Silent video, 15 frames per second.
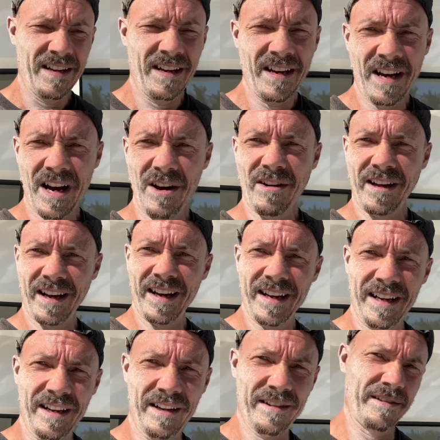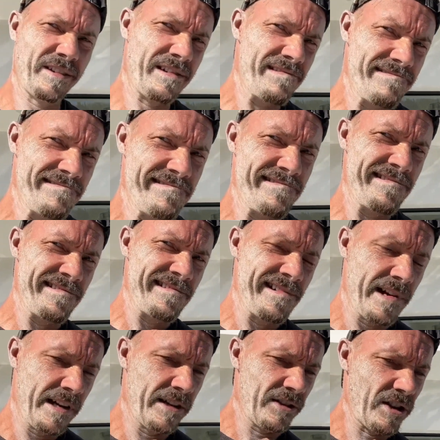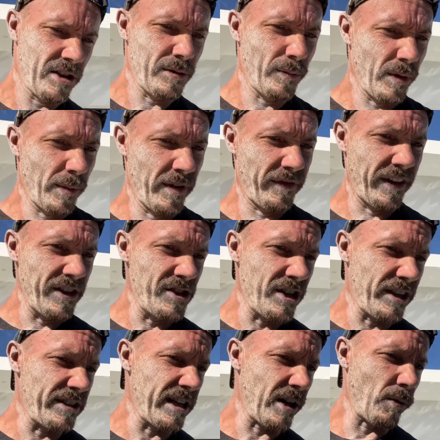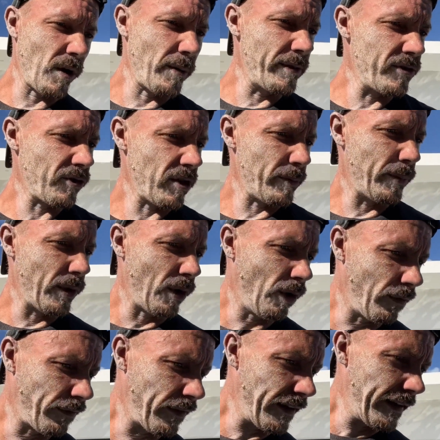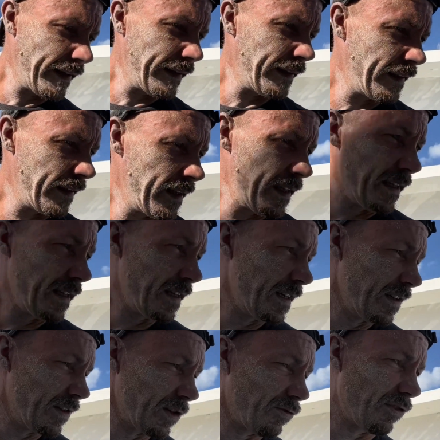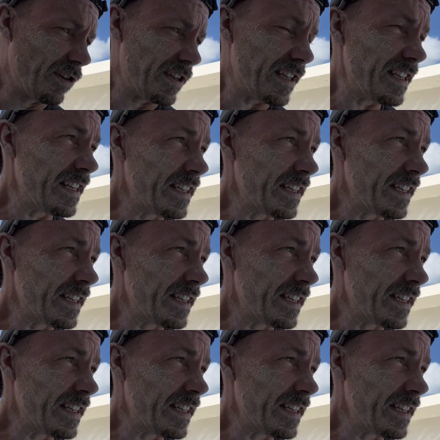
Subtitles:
Okay, judging by my face, you can tell why I've been trying to put off the grinding.